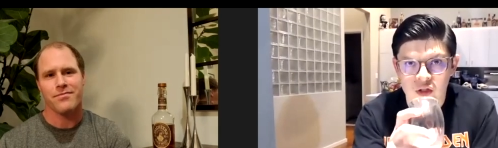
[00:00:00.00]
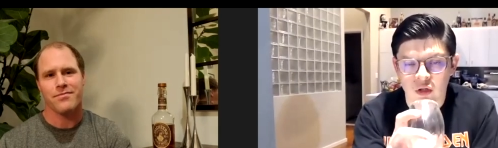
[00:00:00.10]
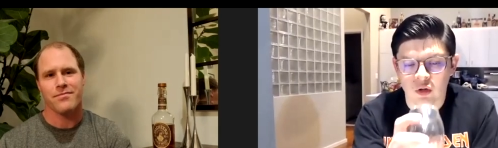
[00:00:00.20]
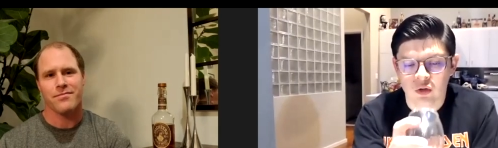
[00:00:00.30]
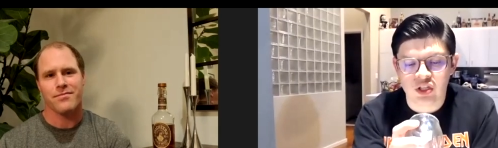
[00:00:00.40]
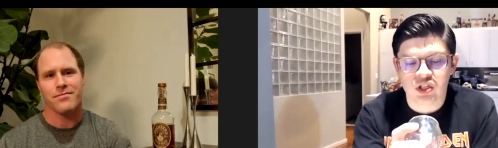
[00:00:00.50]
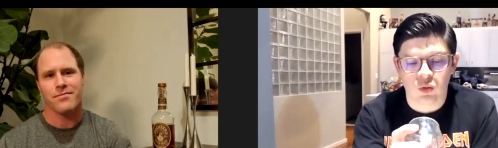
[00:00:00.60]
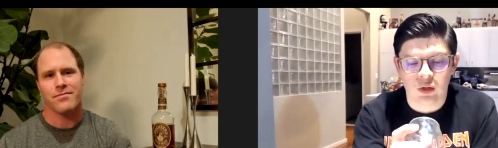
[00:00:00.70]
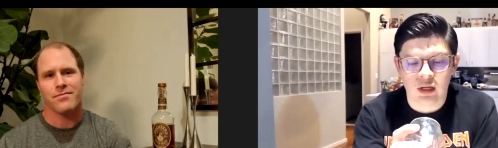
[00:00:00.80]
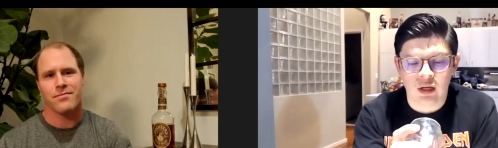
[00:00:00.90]
Speaker 1: the nose. It's
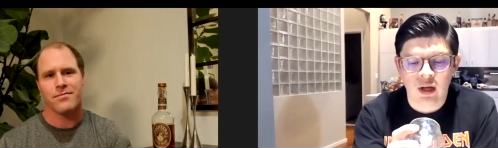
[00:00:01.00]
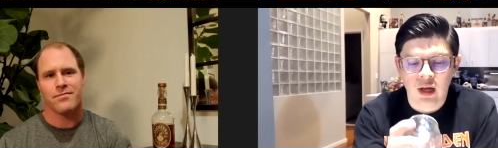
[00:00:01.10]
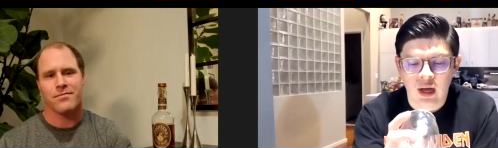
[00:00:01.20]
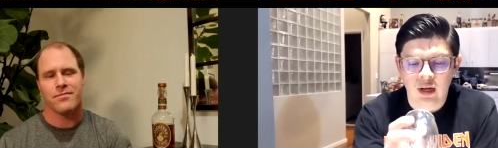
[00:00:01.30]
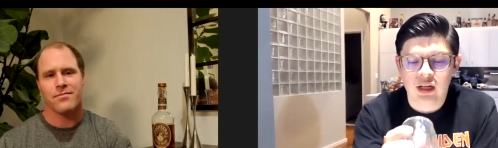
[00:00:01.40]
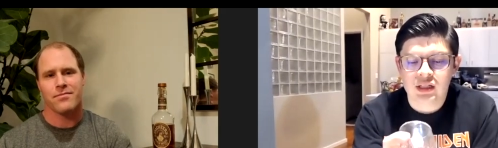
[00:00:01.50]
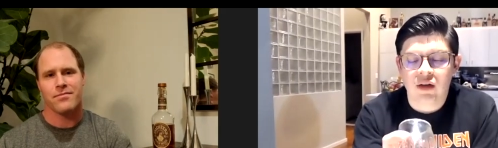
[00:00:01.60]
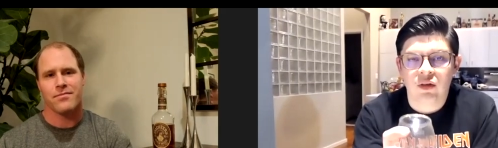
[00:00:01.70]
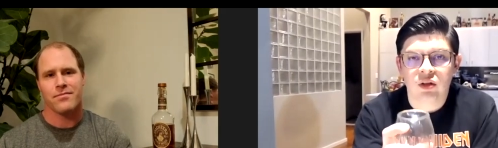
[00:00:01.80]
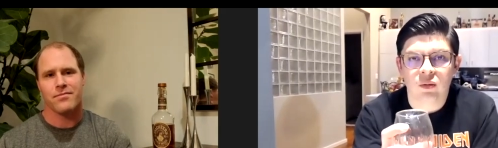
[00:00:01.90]
sweet. It does
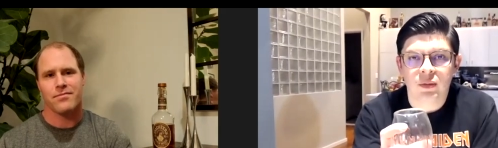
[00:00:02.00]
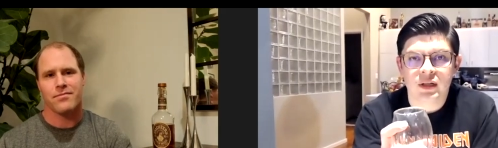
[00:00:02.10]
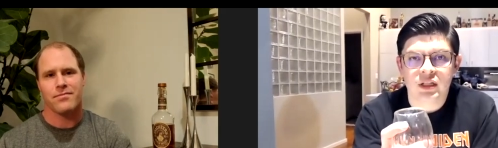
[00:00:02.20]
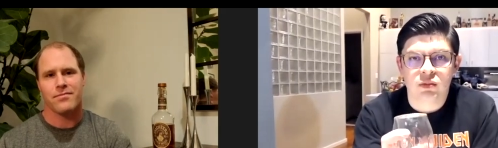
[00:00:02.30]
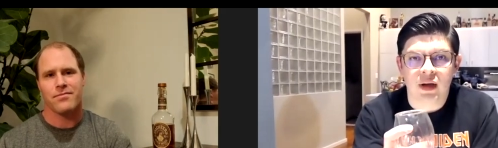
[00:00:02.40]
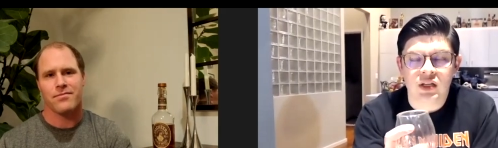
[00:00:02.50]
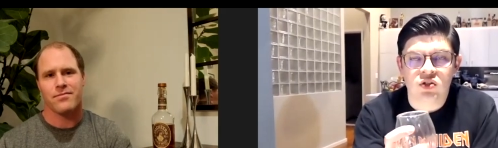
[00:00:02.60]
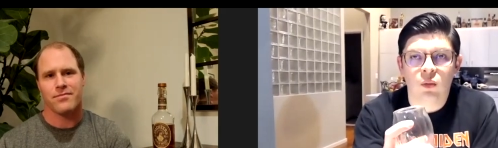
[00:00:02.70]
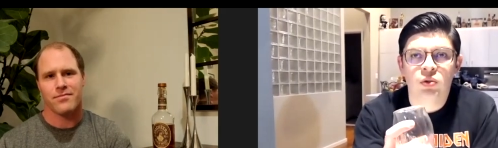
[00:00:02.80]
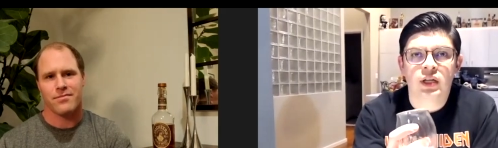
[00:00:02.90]
have a little bit of spice,
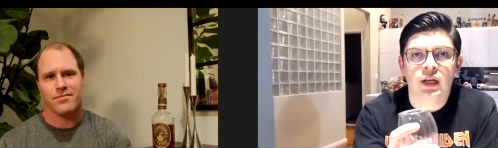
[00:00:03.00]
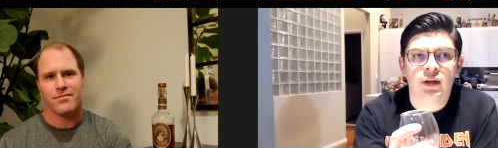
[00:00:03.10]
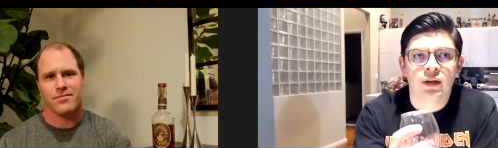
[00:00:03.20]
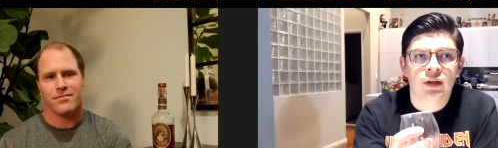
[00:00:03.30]
almost like